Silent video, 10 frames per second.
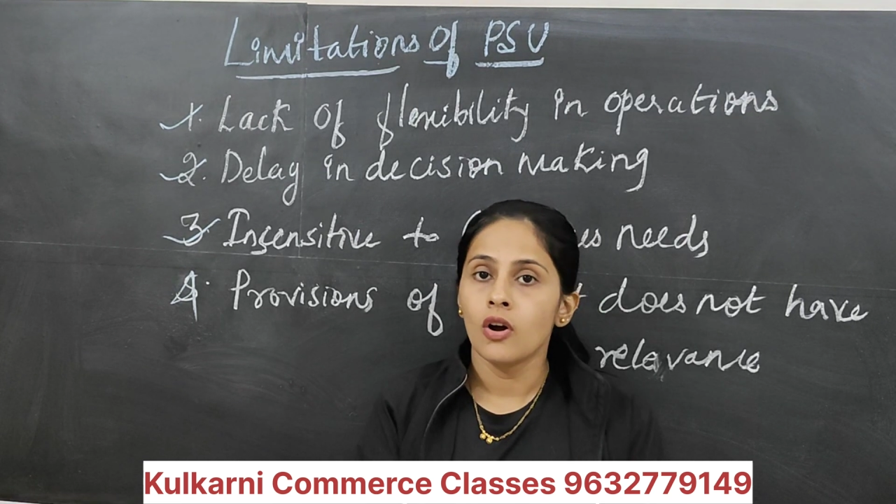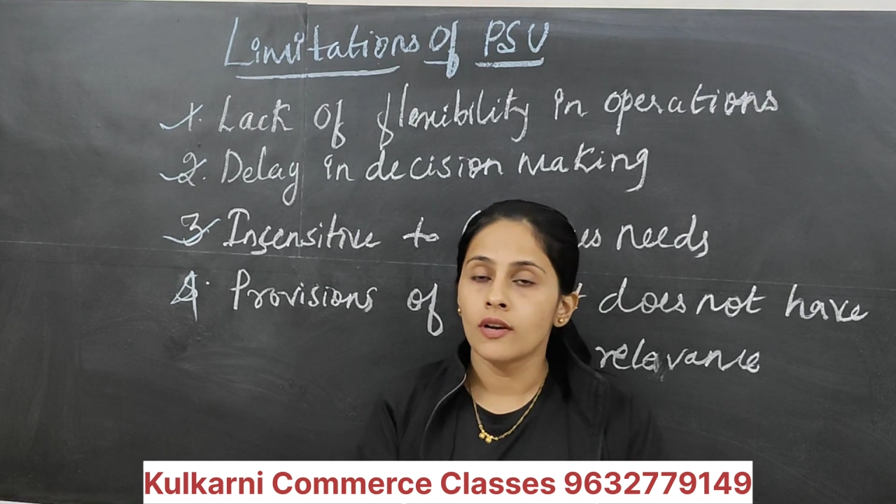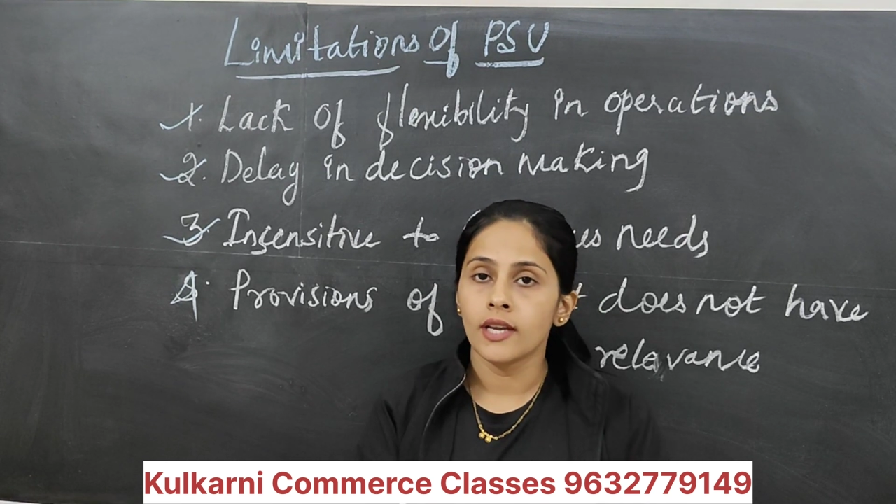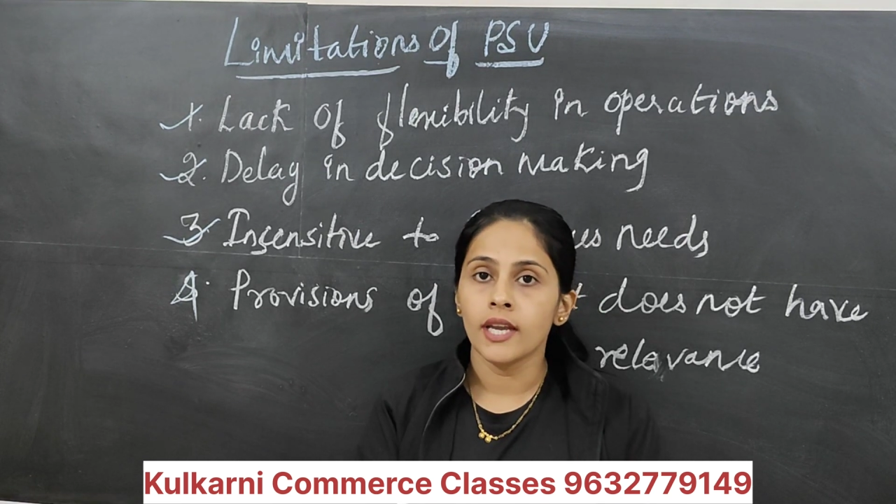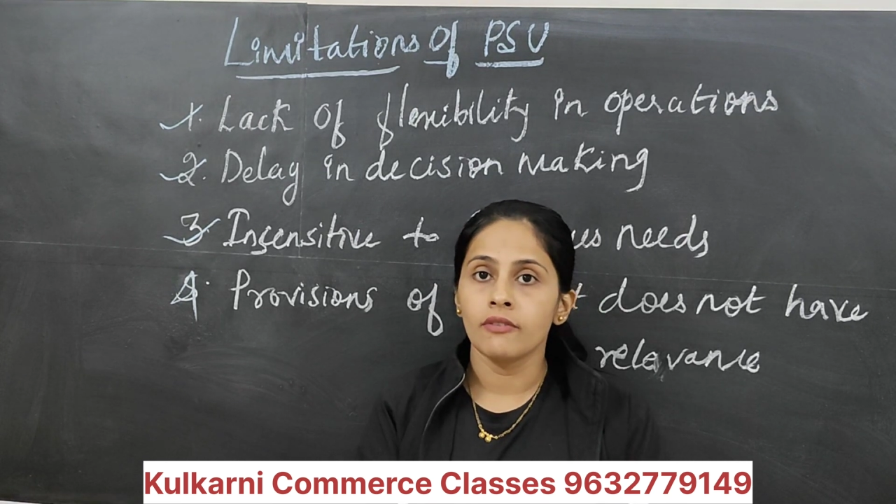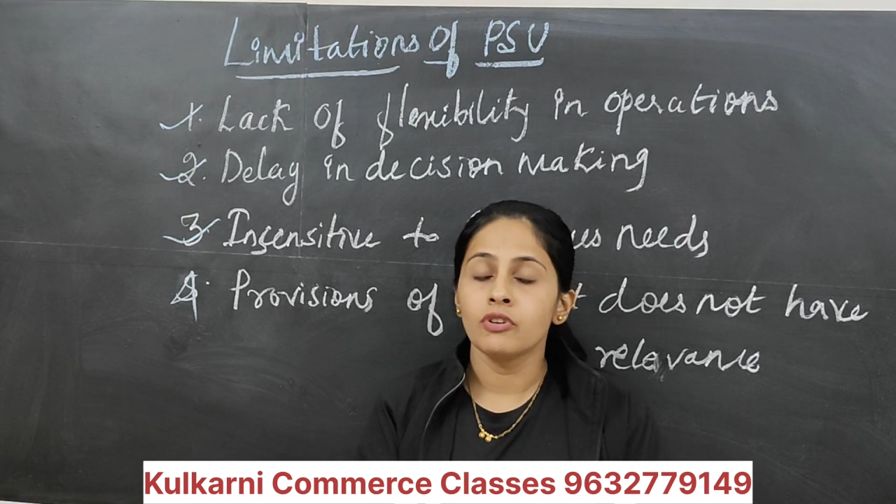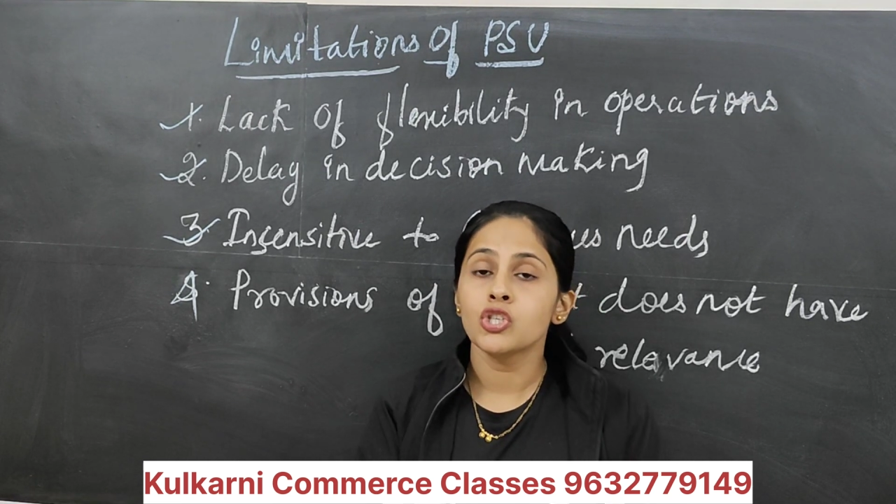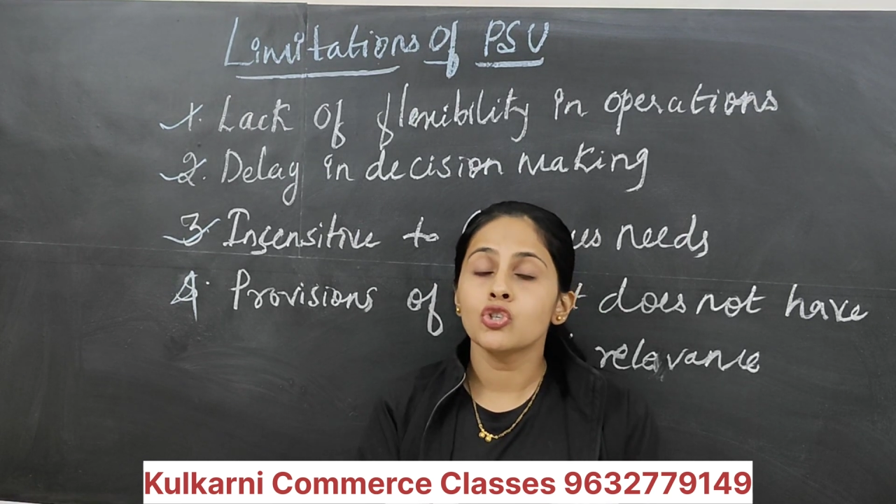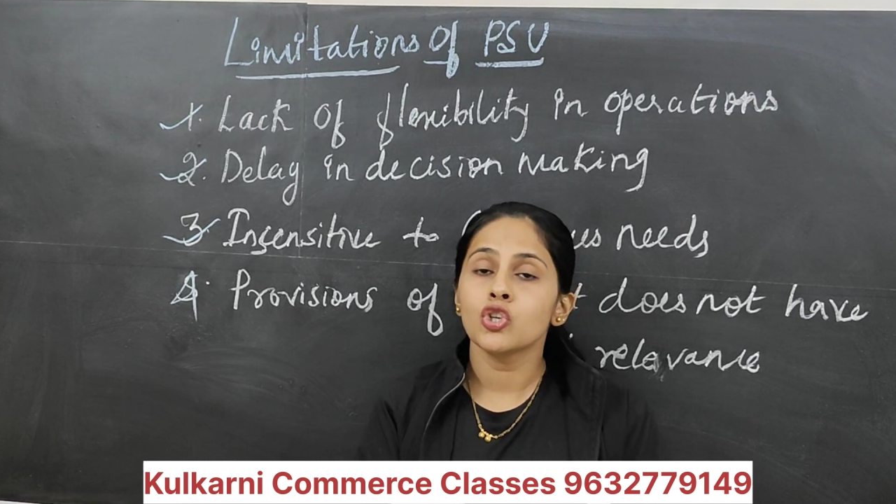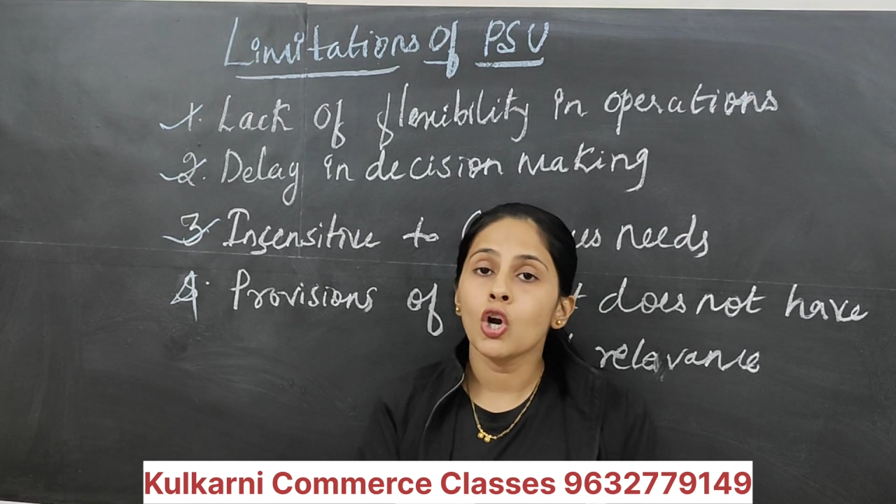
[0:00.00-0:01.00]
Okay,
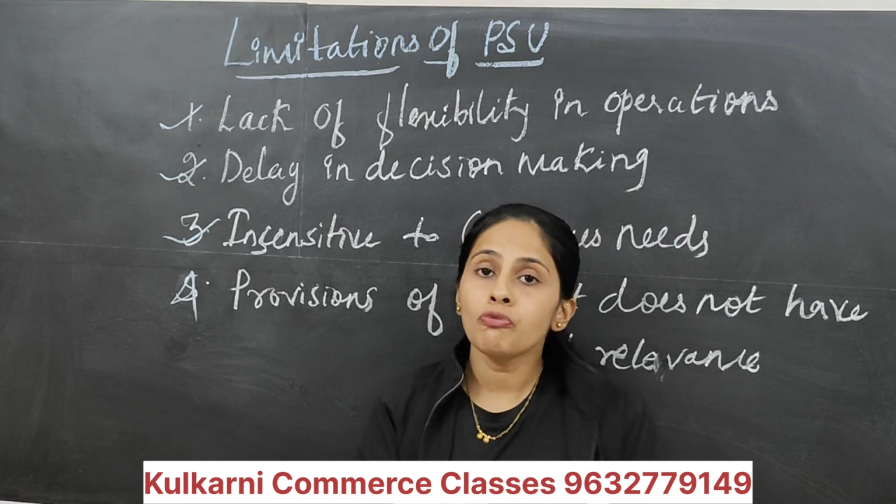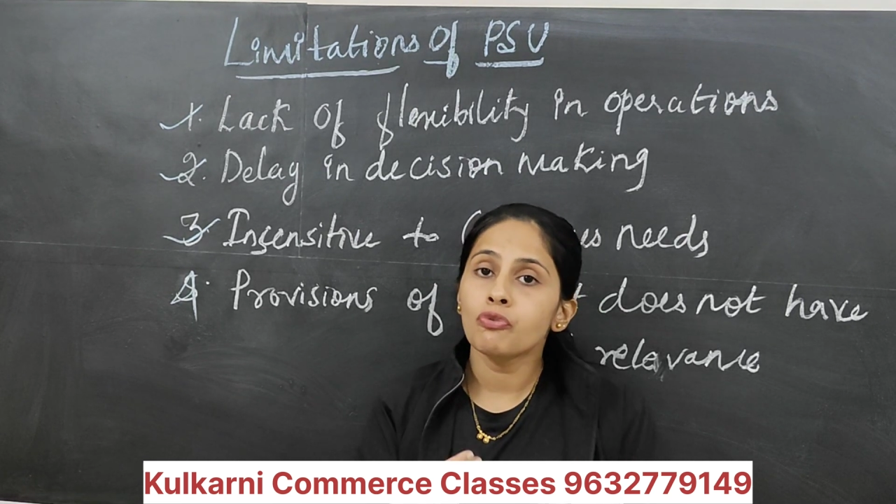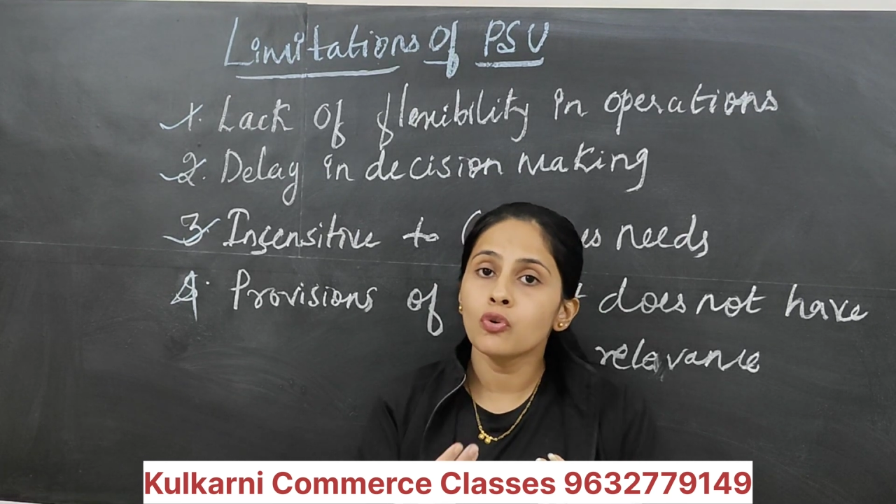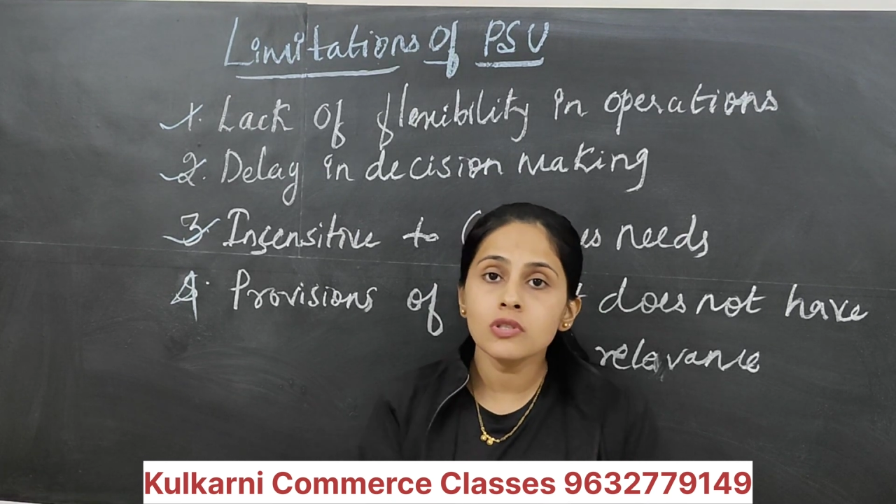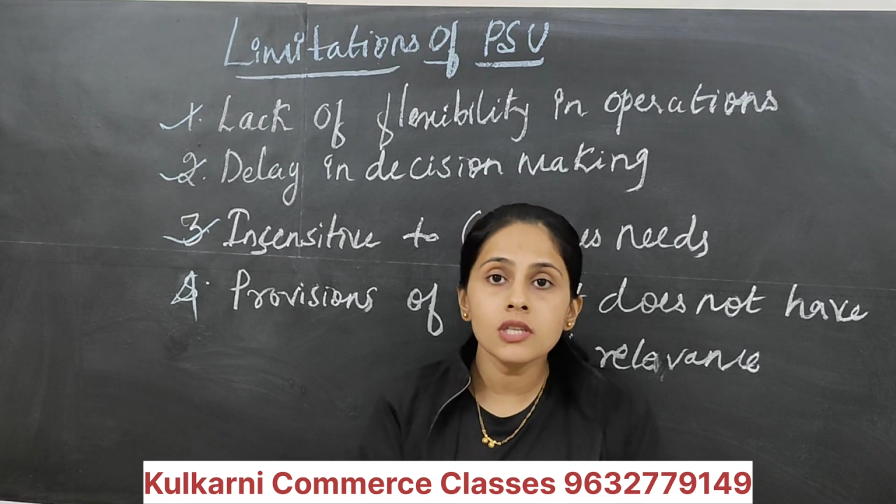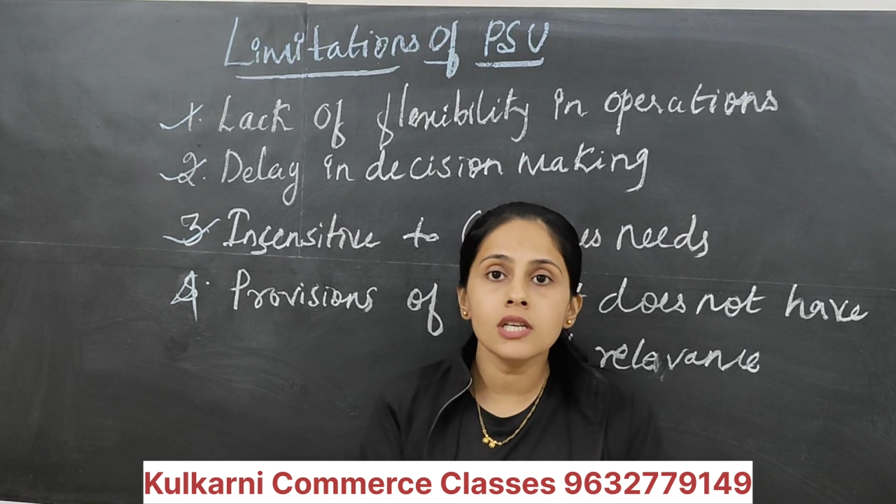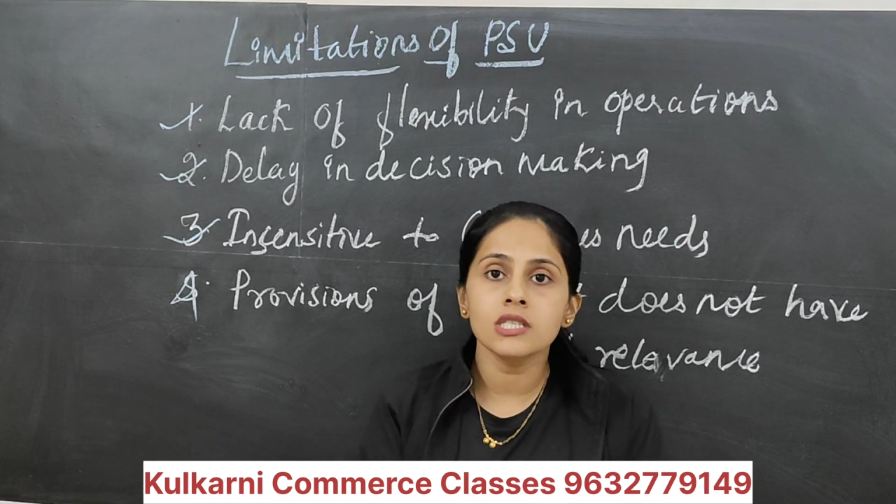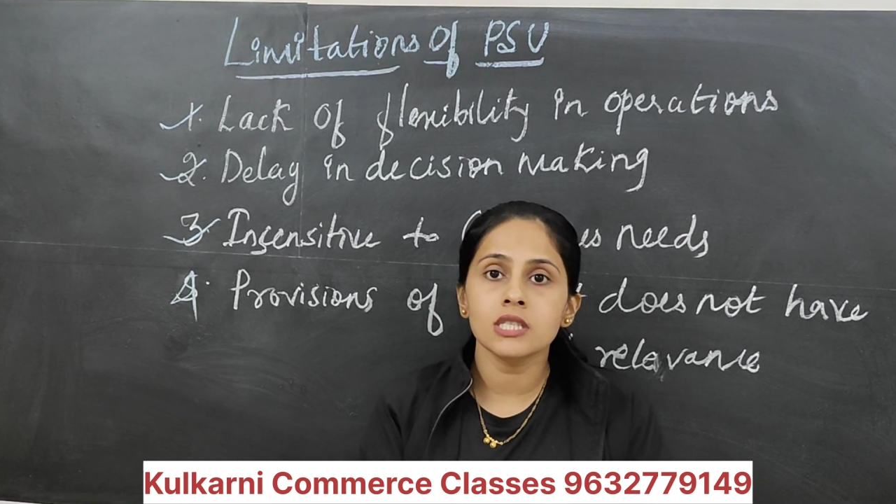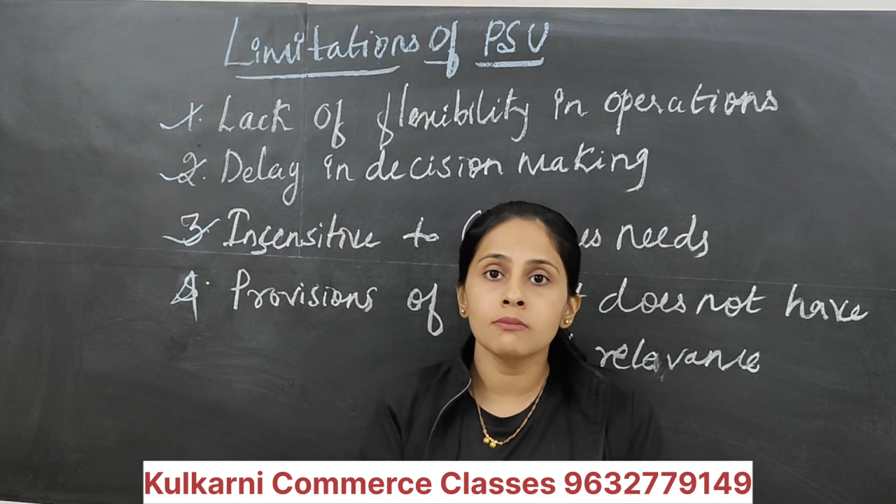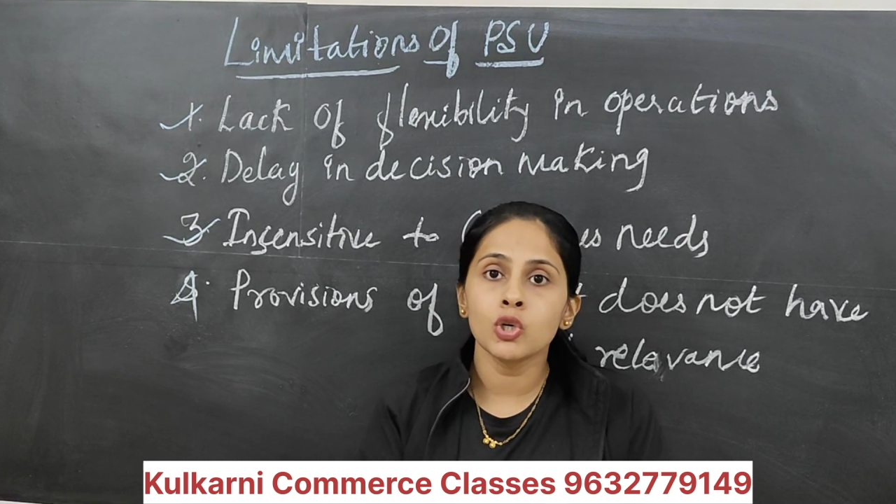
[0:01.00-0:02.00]
we should not force the
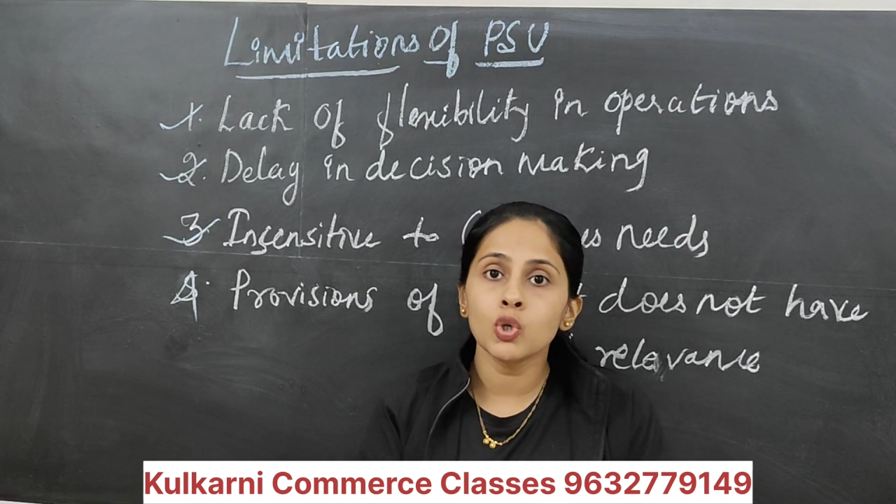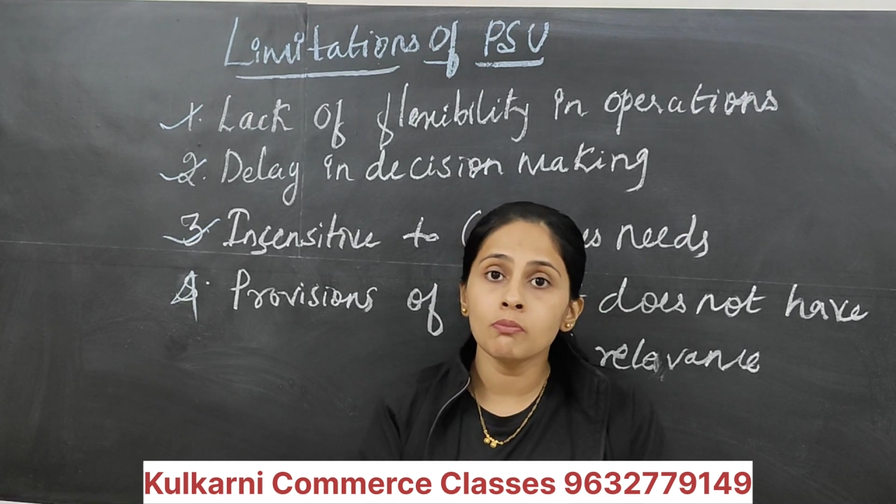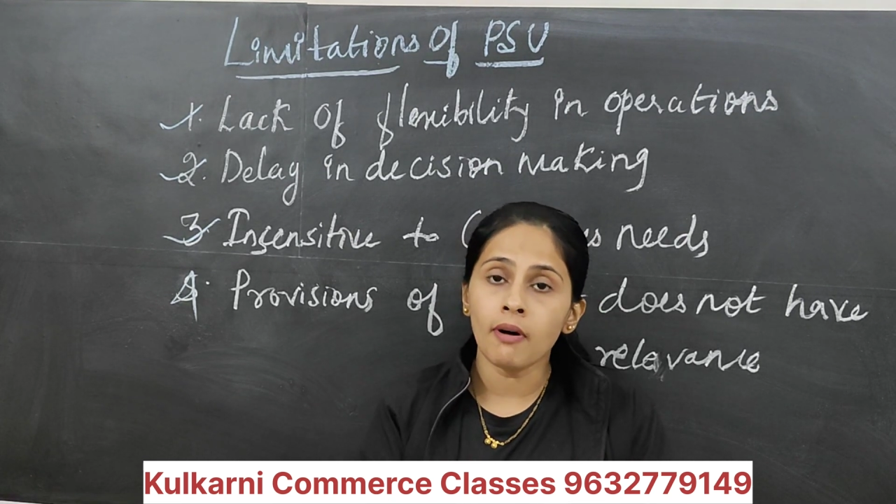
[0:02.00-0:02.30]
customer to